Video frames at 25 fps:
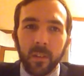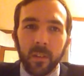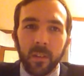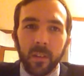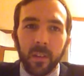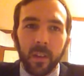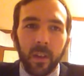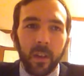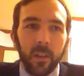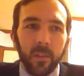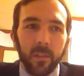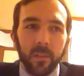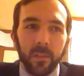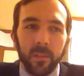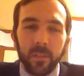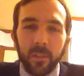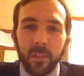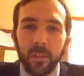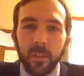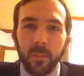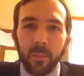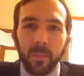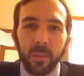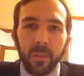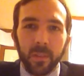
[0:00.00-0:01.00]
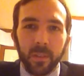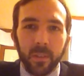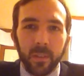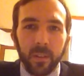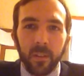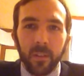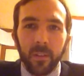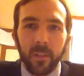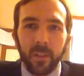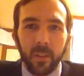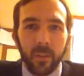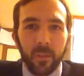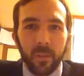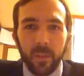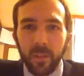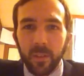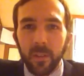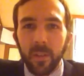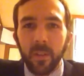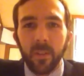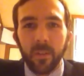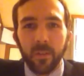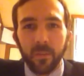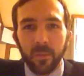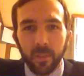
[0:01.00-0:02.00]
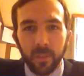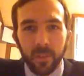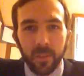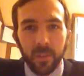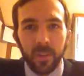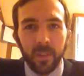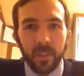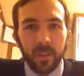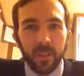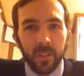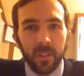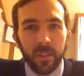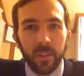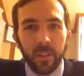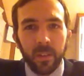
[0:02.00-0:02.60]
and I was stupid, and I went along with it.